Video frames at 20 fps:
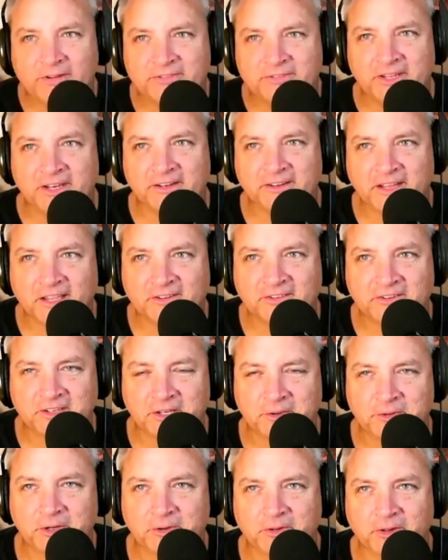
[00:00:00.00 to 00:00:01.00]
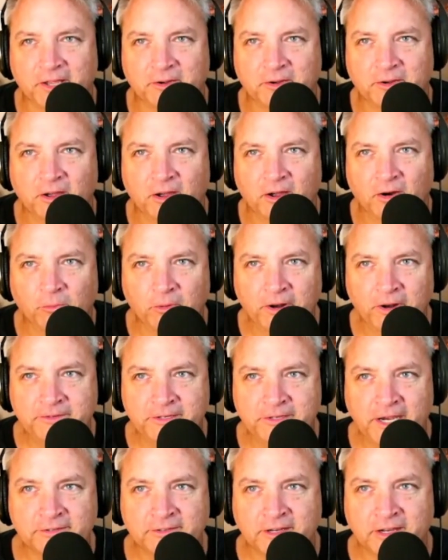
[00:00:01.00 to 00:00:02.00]
sitting next to you, and you're like, where did
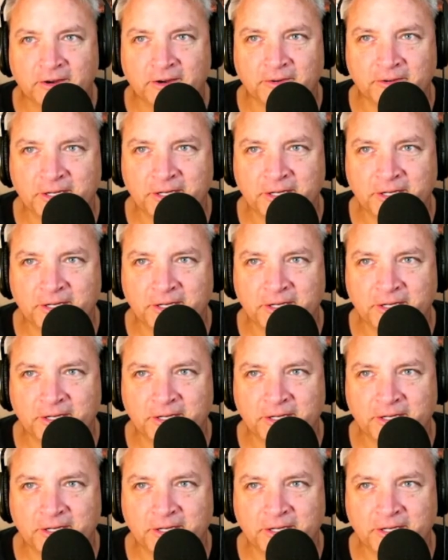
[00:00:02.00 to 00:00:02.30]
Josh go?